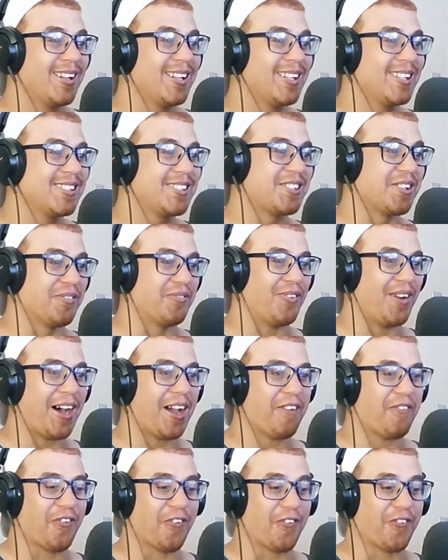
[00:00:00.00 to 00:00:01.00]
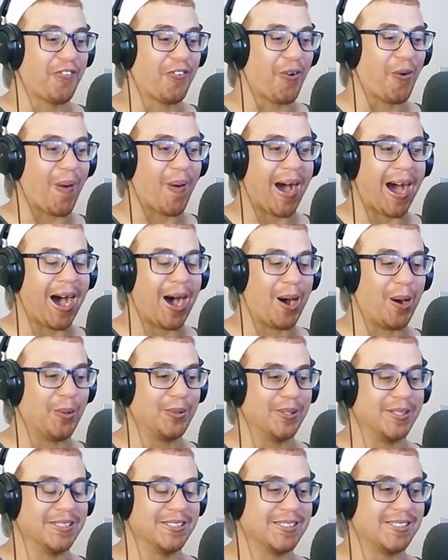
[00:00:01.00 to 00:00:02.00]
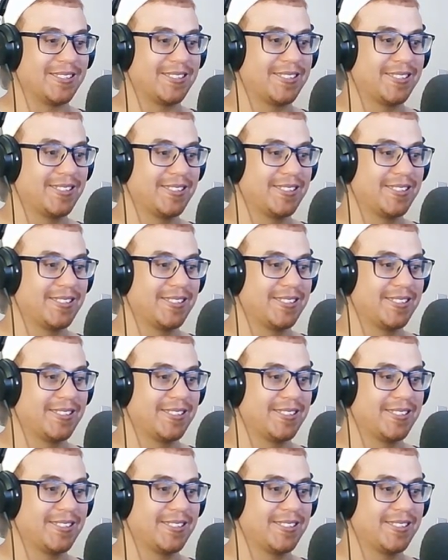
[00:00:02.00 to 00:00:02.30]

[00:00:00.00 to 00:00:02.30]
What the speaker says: survive for 4 hours.